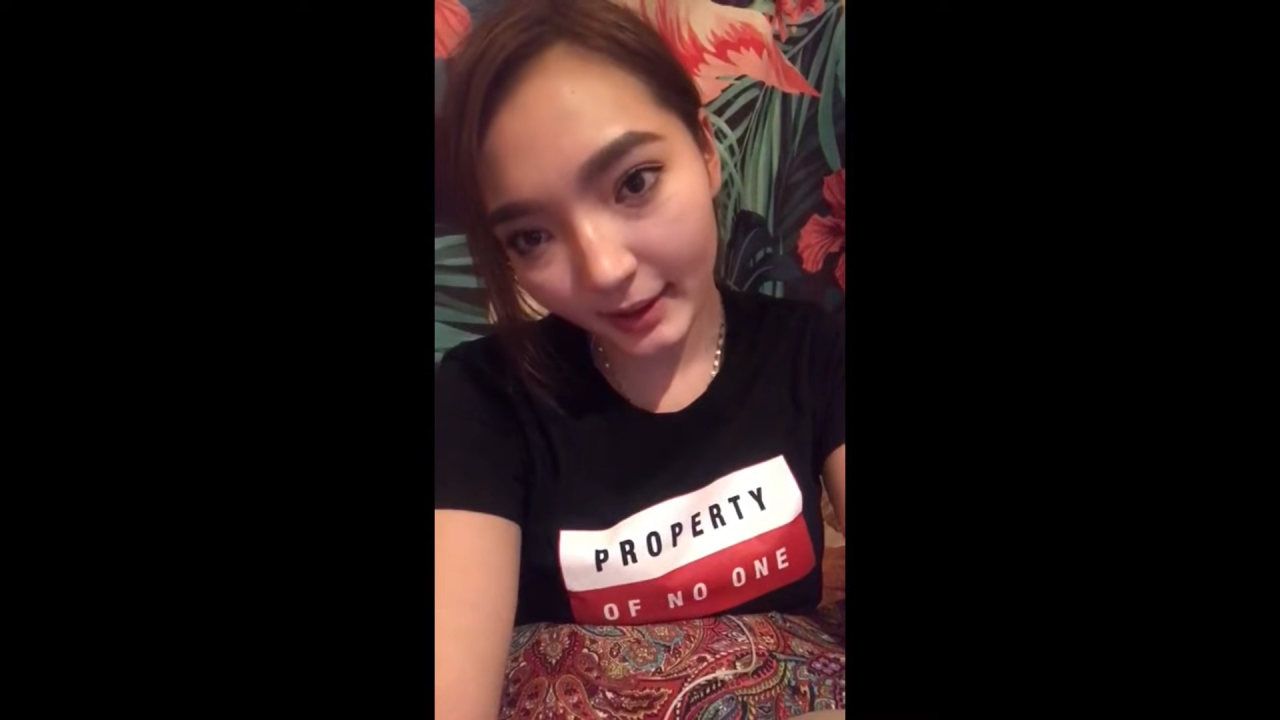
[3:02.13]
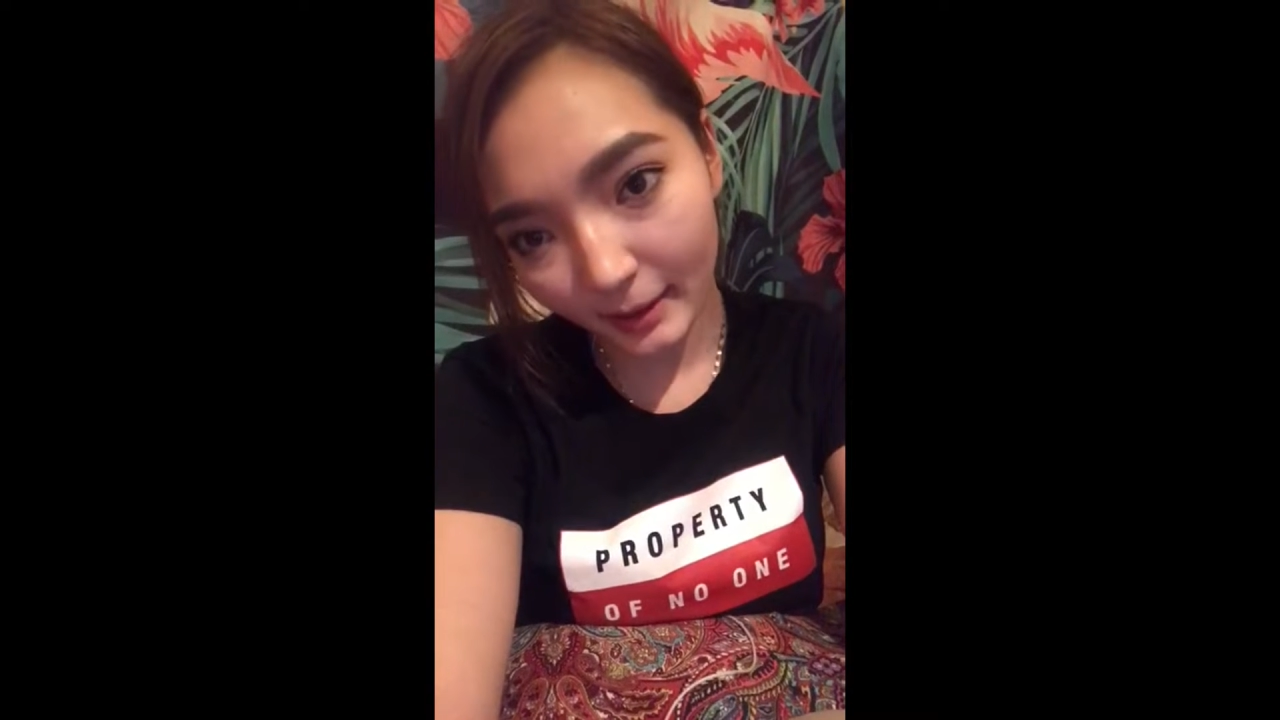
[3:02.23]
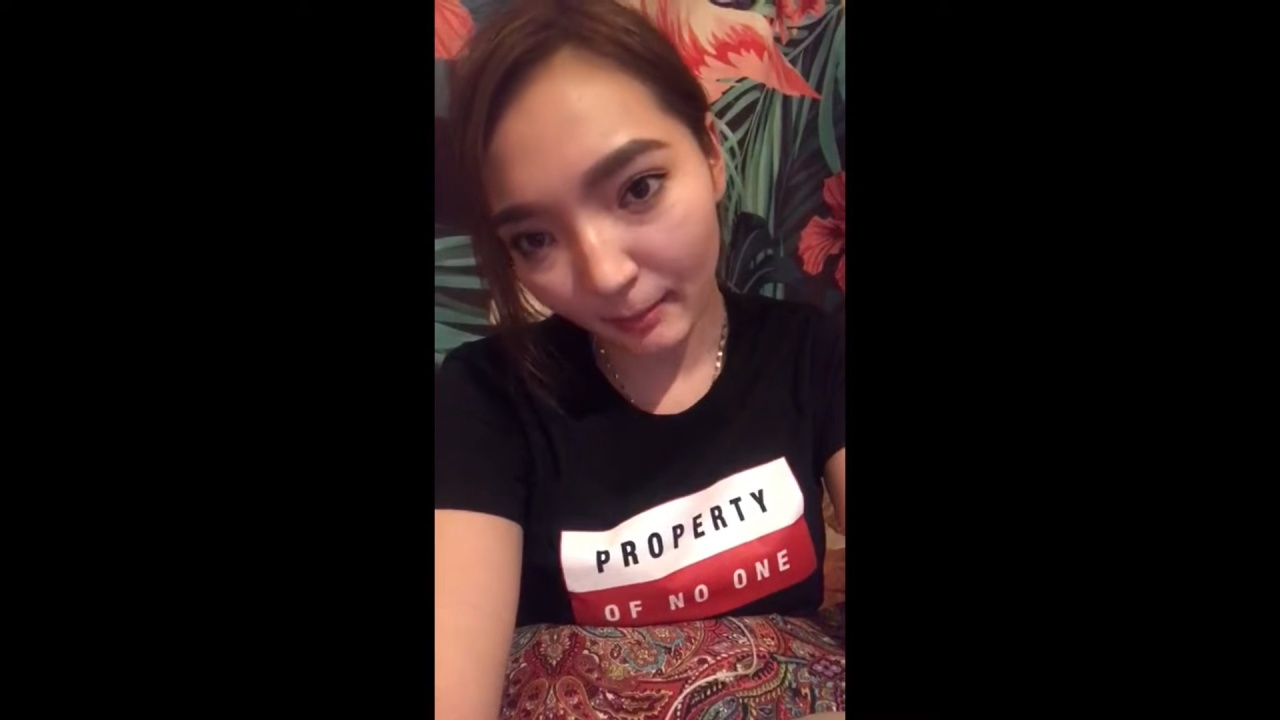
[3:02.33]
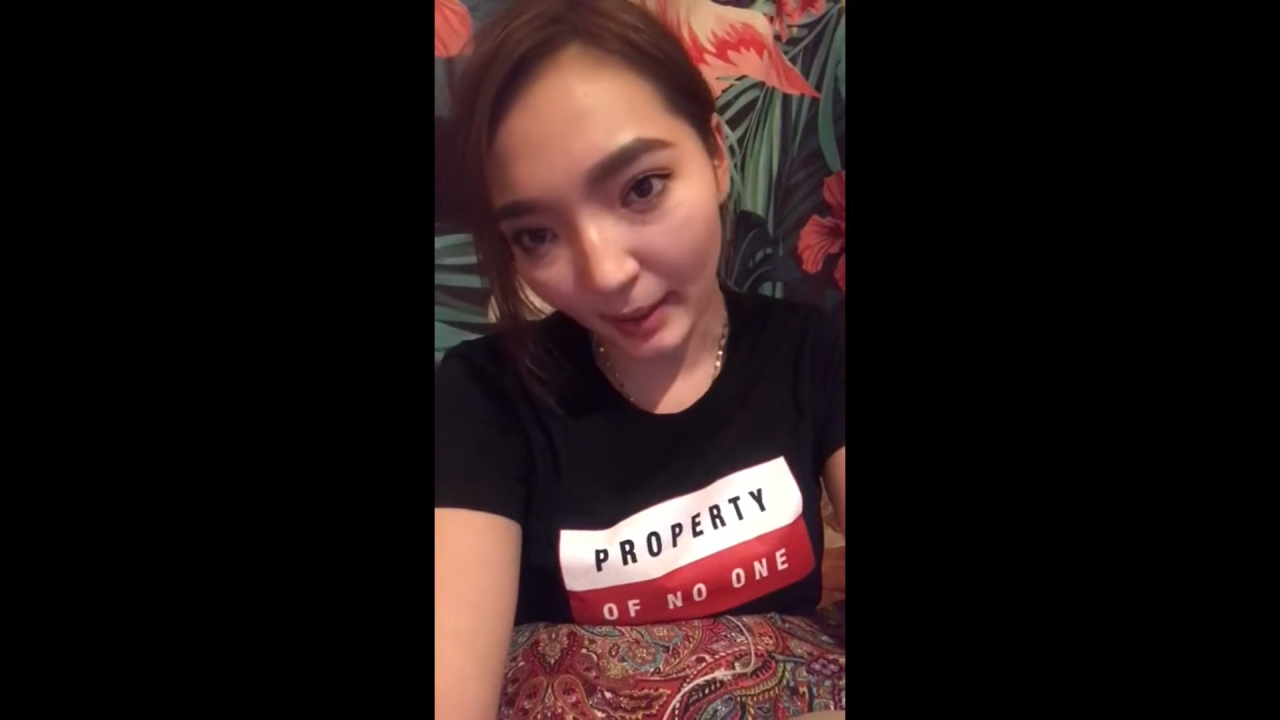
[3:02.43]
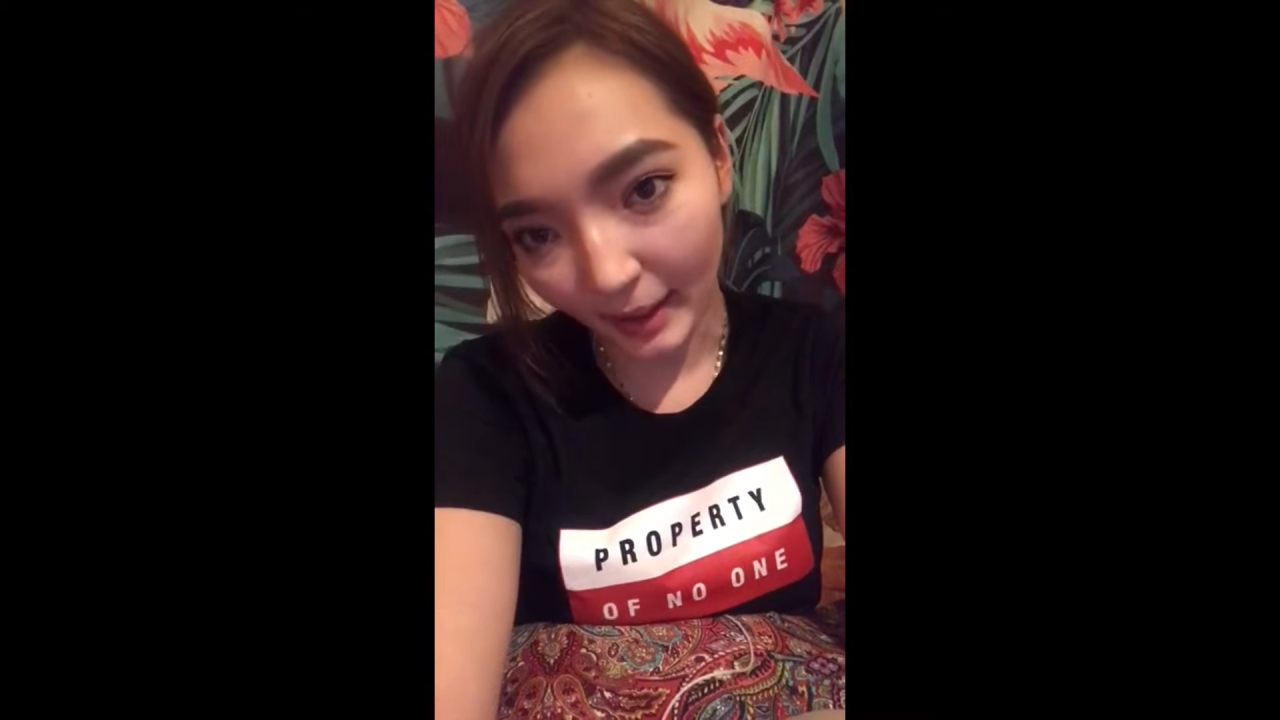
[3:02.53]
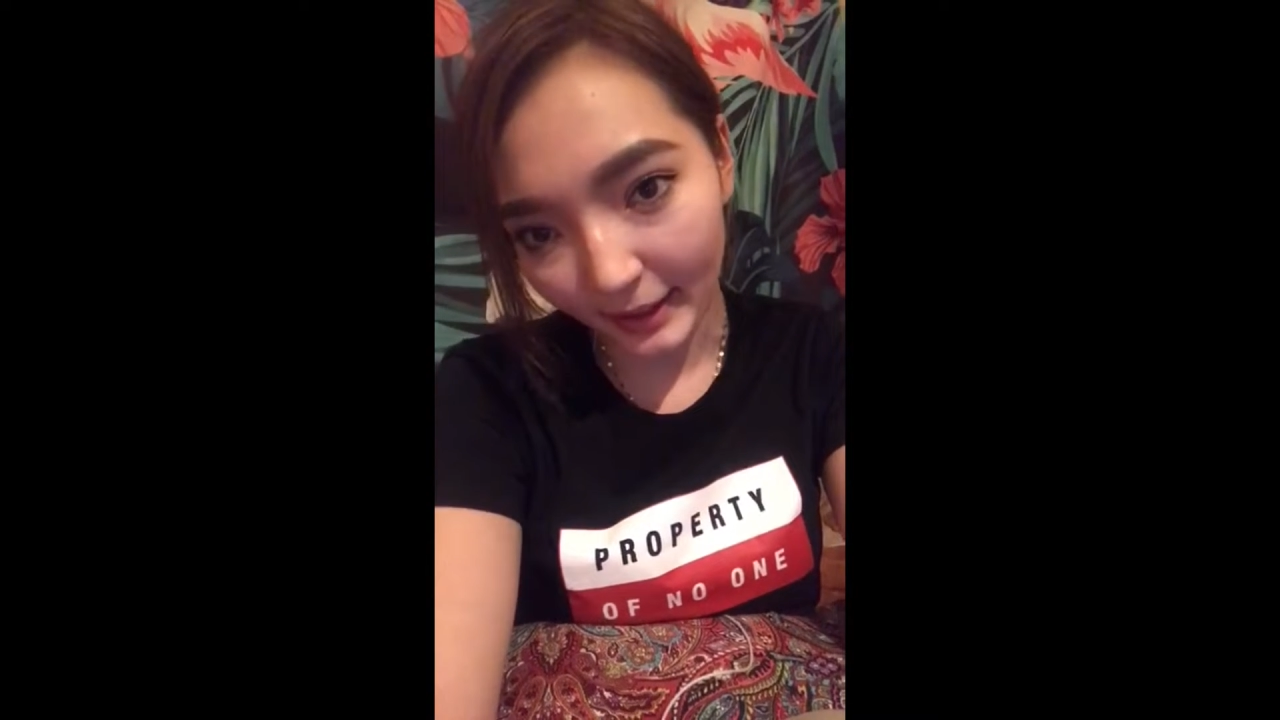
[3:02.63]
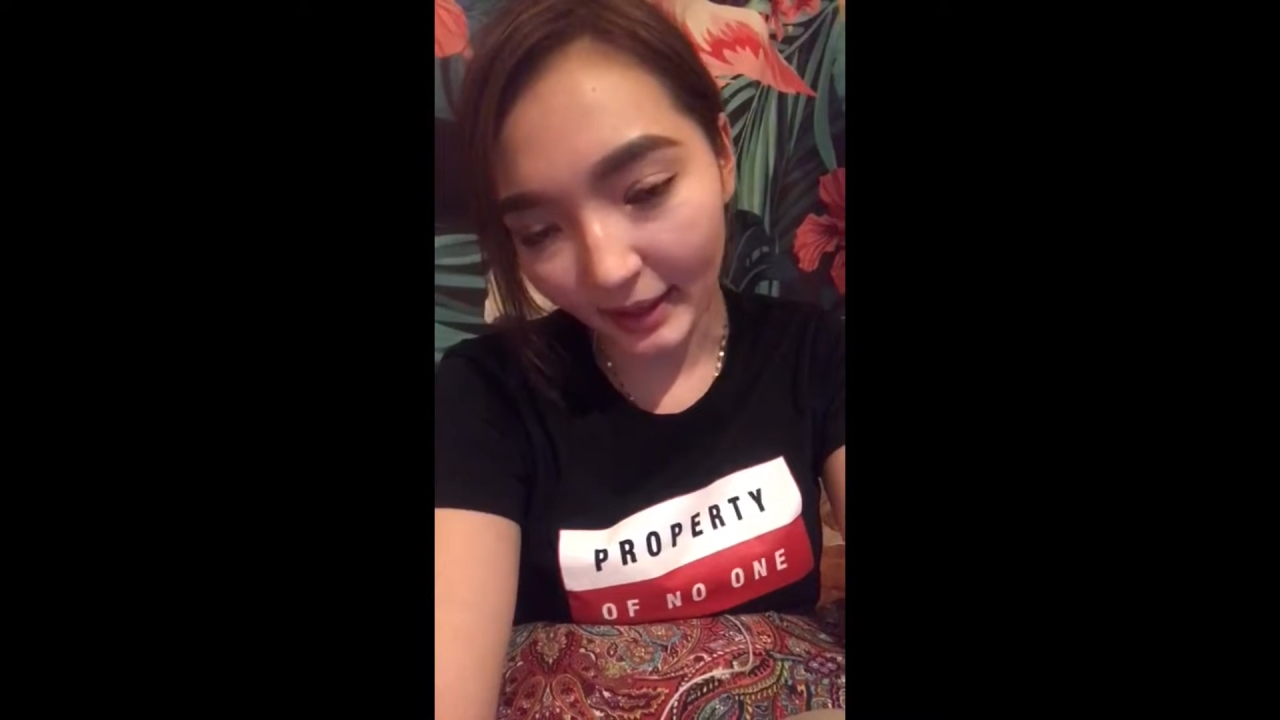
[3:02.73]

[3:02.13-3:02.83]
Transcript: can buy